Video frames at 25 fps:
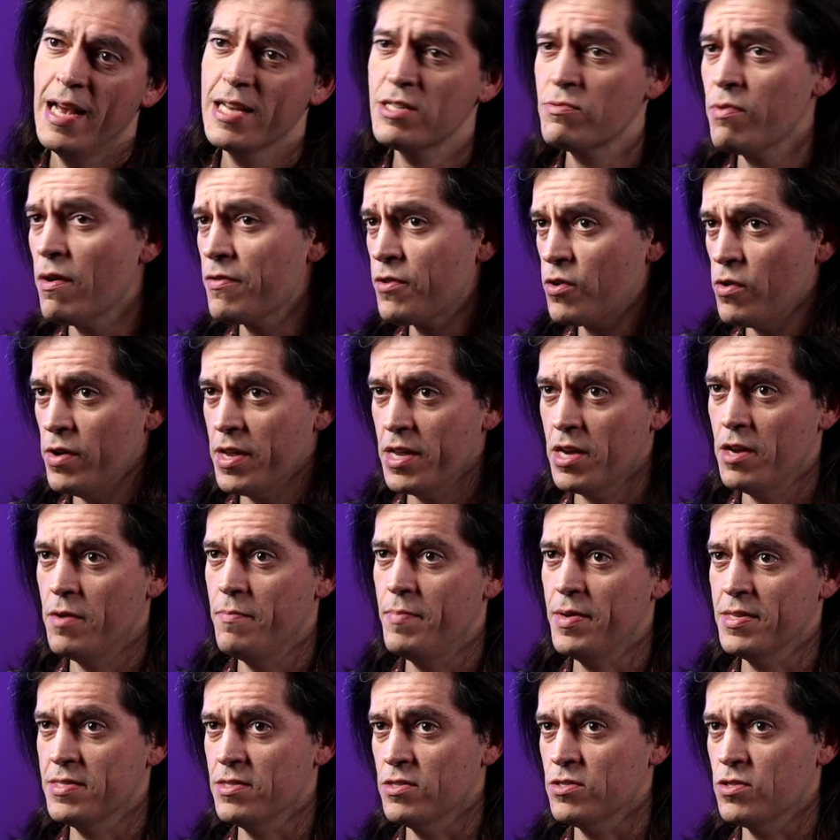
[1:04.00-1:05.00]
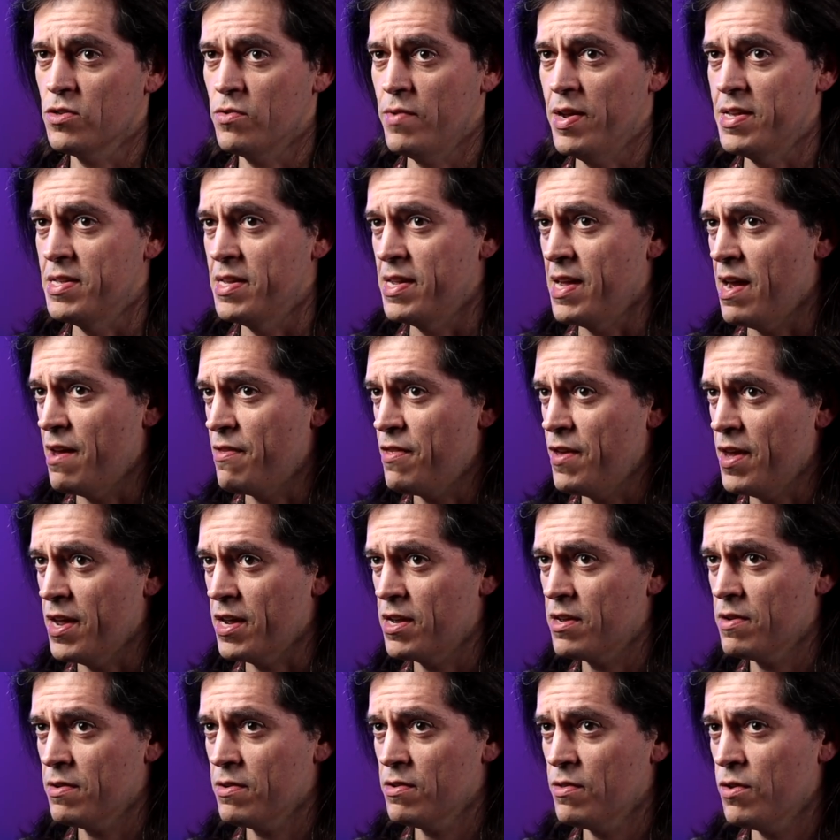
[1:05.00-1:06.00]
It's worth calling it a business already, I
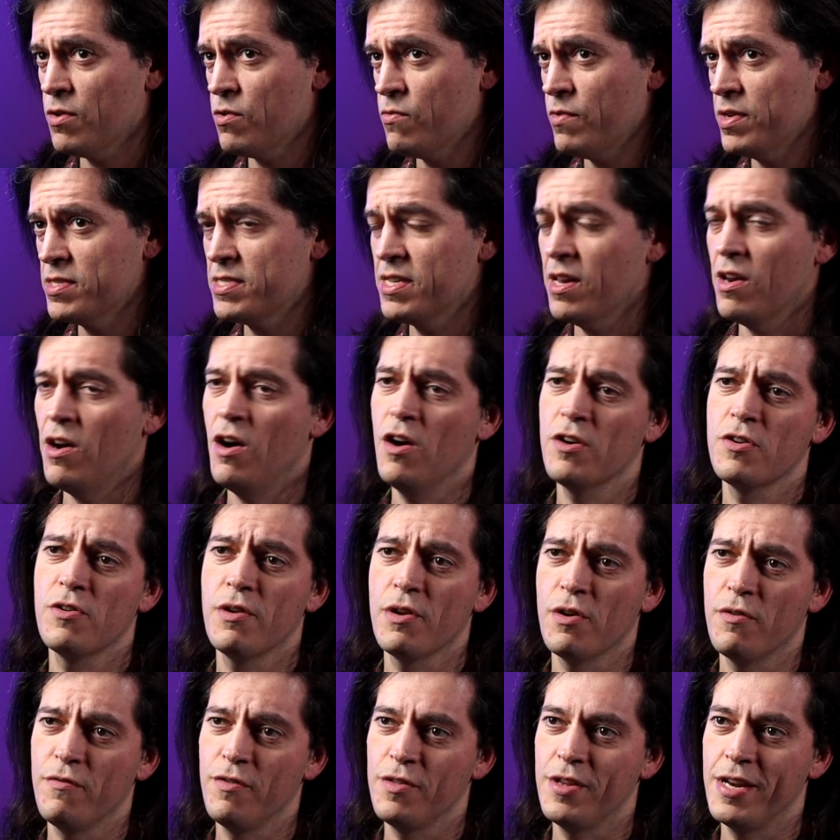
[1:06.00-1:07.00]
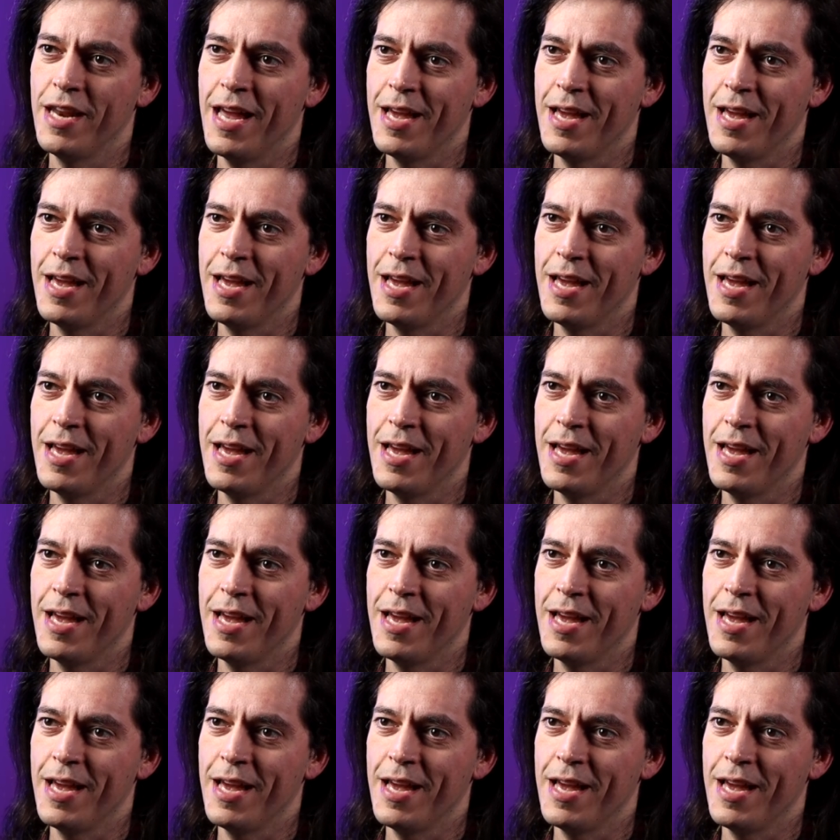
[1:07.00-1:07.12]
think, though we're still arguing over the